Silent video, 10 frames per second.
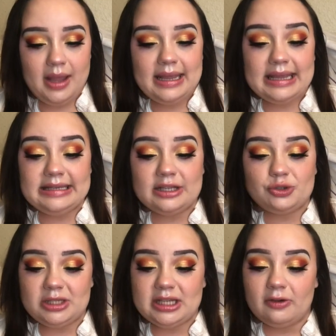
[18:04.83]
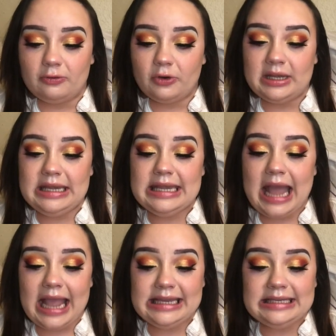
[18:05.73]
It does retail for
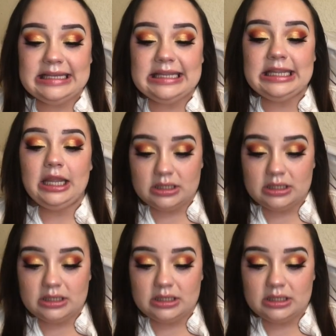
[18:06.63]
$90.